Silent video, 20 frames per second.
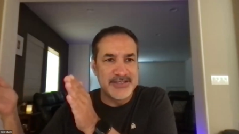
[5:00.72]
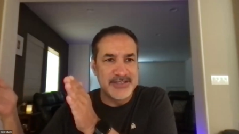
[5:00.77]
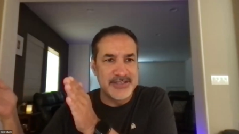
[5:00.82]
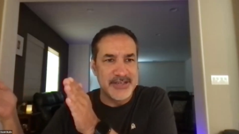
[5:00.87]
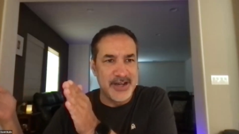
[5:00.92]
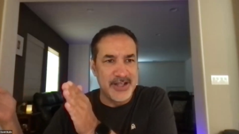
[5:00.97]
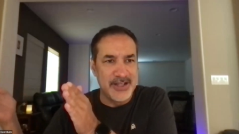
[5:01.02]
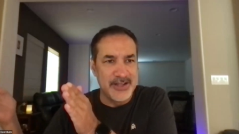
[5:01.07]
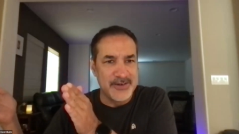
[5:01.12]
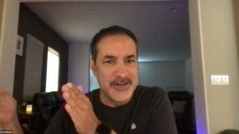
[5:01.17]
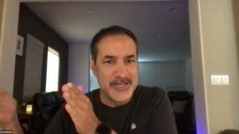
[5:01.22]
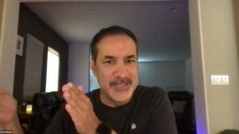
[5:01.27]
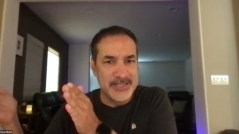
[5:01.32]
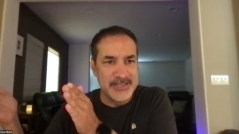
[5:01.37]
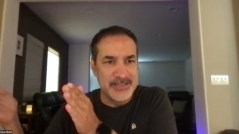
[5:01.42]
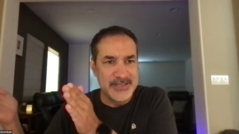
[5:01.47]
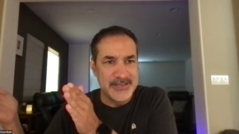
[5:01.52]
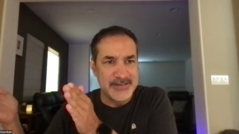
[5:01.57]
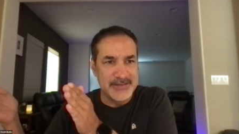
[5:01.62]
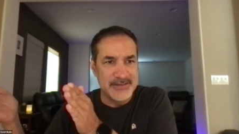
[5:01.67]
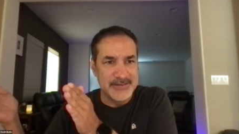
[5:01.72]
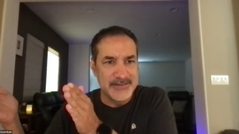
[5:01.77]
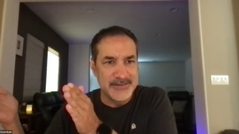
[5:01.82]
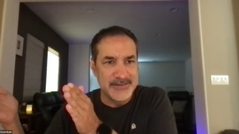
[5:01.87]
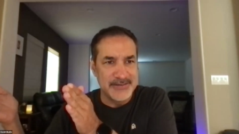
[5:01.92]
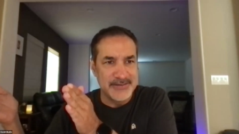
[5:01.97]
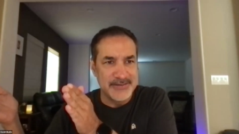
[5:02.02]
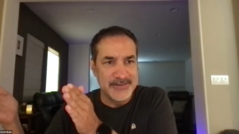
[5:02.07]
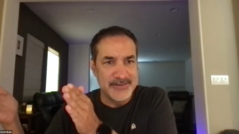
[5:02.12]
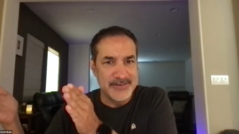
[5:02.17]
tolerance,
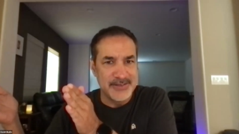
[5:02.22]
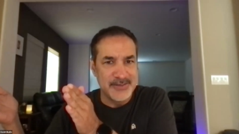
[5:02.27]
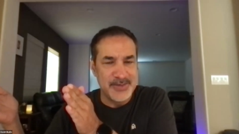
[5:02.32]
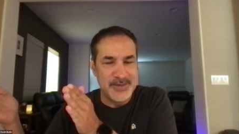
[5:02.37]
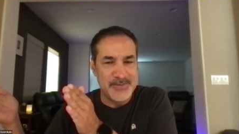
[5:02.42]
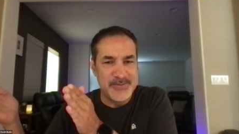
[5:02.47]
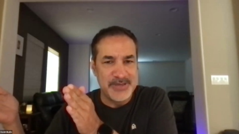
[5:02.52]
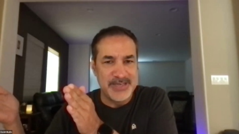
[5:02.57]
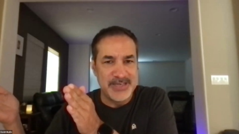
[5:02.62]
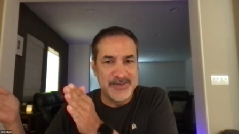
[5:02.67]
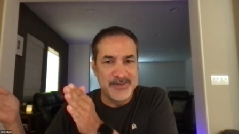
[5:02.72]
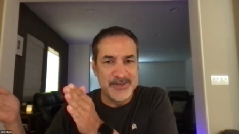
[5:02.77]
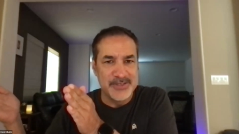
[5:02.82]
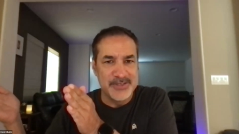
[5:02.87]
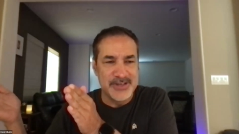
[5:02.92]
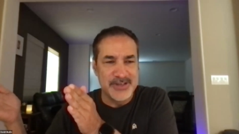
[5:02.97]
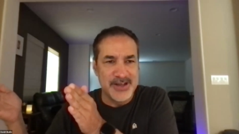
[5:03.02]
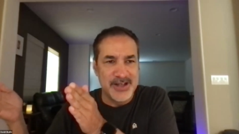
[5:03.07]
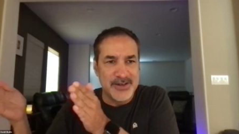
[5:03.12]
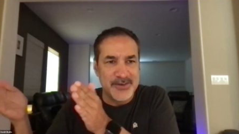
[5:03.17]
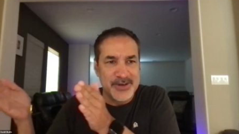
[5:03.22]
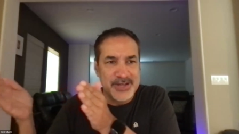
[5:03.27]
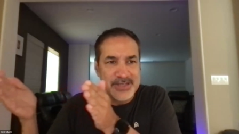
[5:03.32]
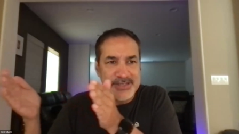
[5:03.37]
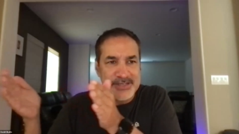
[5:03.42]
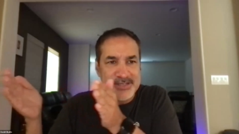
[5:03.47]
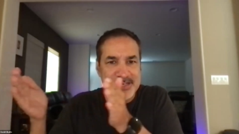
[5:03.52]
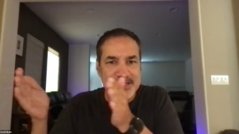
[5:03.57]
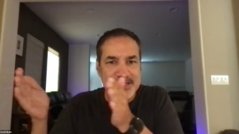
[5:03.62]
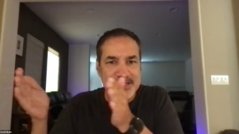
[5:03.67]
You may begin with
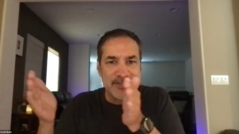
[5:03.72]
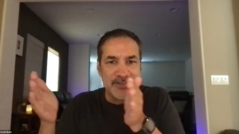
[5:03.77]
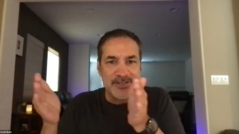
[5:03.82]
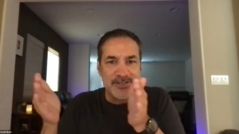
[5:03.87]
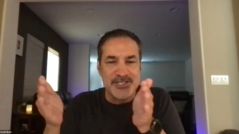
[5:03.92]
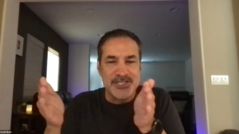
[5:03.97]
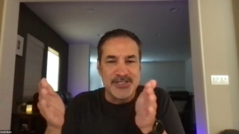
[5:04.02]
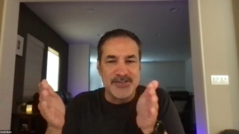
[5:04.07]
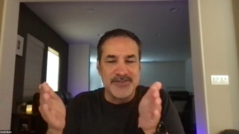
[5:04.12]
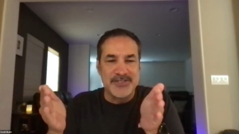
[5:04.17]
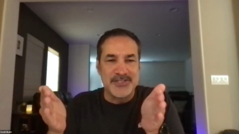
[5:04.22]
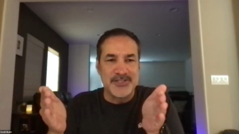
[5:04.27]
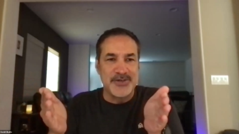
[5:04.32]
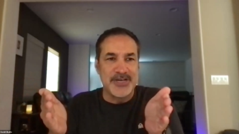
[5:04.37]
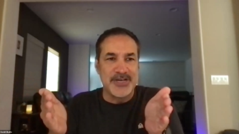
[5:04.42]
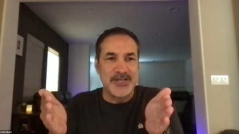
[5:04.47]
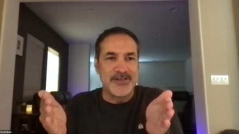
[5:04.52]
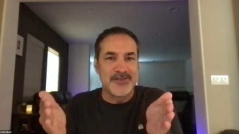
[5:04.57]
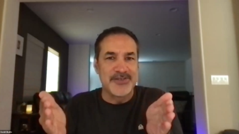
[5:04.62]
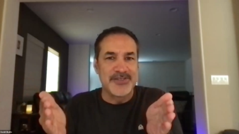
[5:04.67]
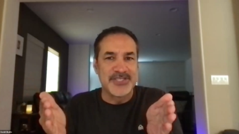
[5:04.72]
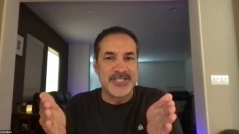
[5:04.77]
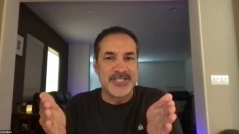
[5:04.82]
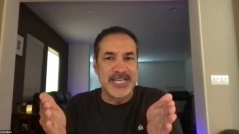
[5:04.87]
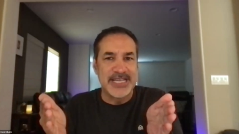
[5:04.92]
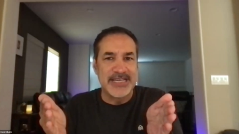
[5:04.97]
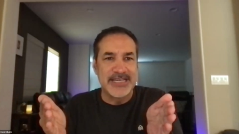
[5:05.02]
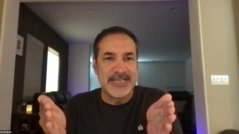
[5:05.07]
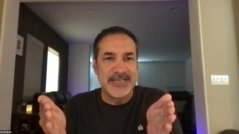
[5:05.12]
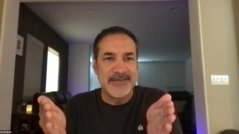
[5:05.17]
tolerance and shift to
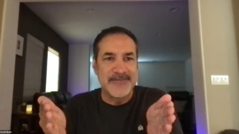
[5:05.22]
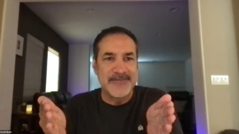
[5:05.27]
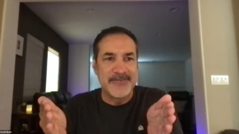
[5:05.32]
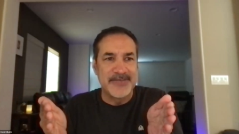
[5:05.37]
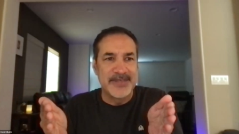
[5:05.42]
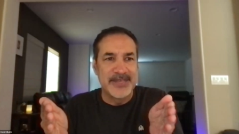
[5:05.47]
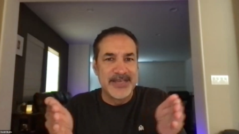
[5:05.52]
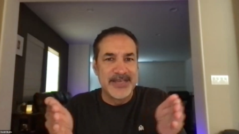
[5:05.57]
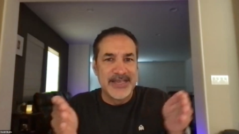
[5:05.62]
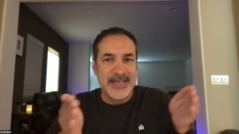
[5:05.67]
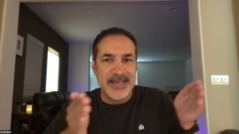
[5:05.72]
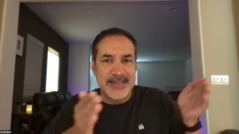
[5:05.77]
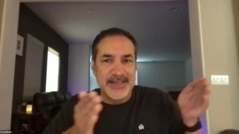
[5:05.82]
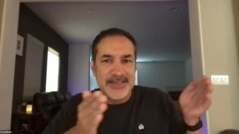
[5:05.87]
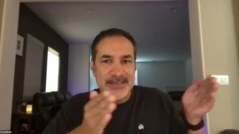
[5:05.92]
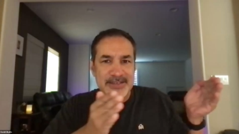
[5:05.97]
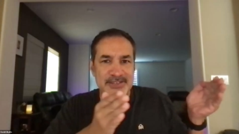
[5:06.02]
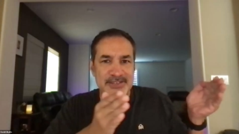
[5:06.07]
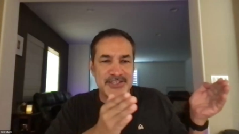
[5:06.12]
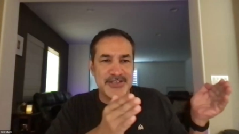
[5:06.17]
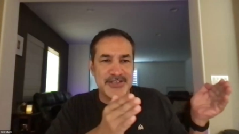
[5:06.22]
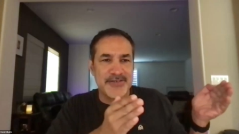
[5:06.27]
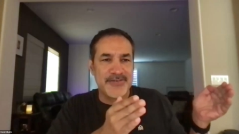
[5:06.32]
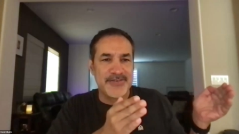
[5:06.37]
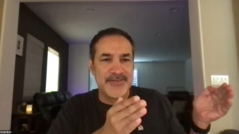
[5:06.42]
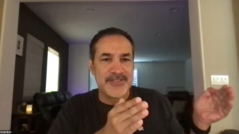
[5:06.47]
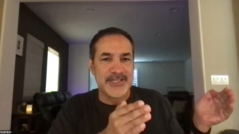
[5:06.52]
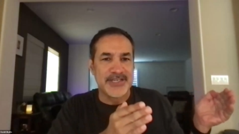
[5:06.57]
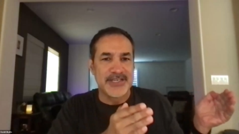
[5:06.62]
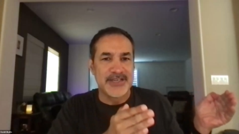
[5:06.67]
understanding and then
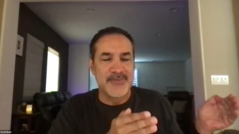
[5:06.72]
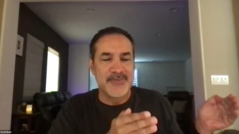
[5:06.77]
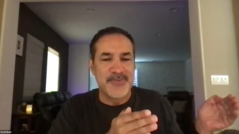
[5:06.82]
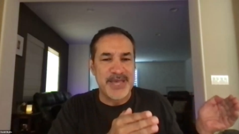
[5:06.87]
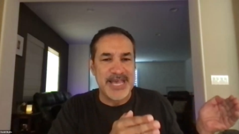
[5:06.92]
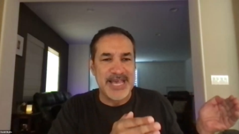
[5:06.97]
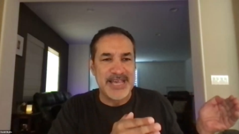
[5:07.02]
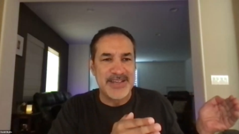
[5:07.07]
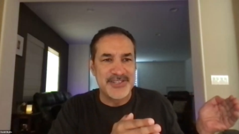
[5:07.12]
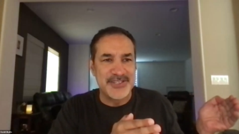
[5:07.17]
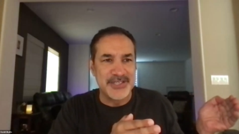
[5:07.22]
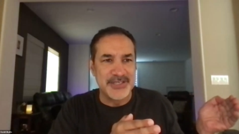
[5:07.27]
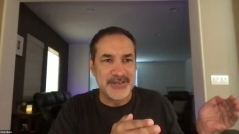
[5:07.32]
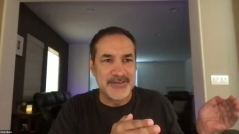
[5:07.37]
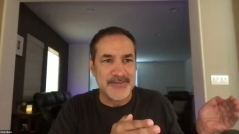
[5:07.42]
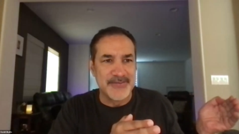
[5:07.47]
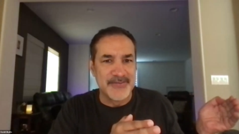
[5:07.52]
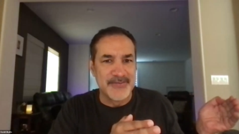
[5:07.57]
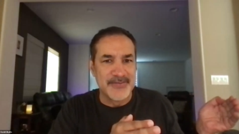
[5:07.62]
shift to compassion.